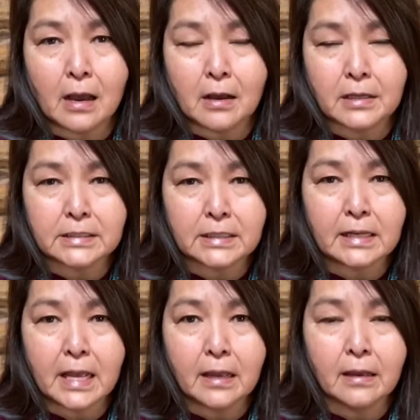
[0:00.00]

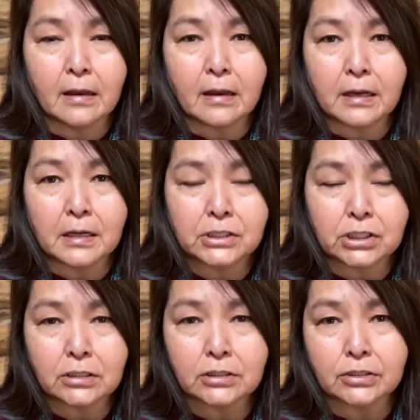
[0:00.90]
Diné
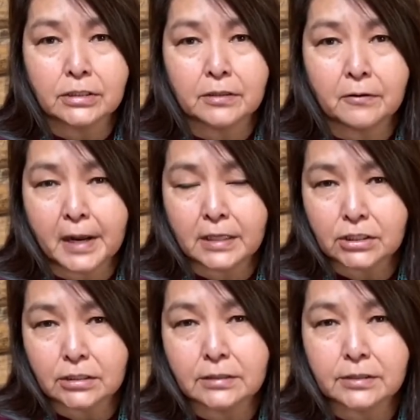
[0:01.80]
children,
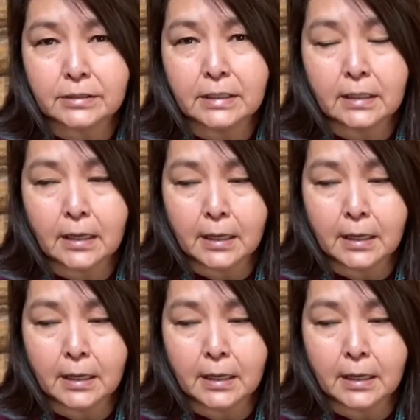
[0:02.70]
grandchildren,